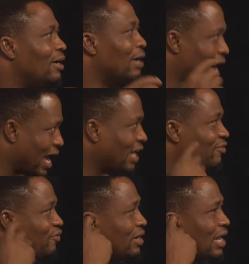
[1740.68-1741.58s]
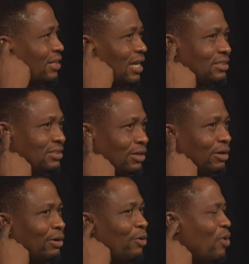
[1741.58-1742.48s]
I had a friend like that
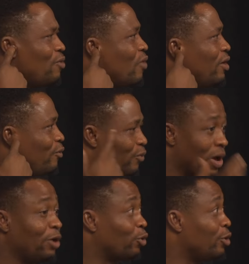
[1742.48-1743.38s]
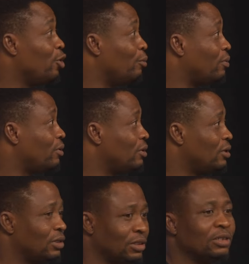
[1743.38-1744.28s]
when we were growing up.
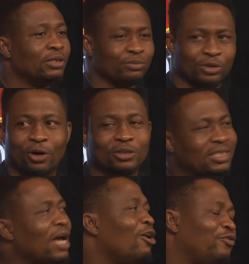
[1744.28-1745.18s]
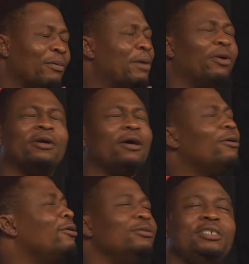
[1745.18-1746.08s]
Because thank God for my mother.
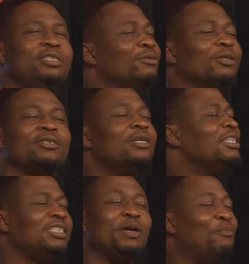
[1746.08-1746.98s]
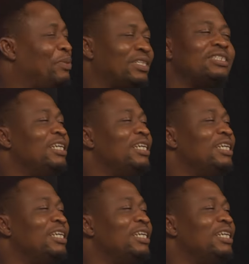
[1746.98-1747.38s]
Oh Jesus, she beats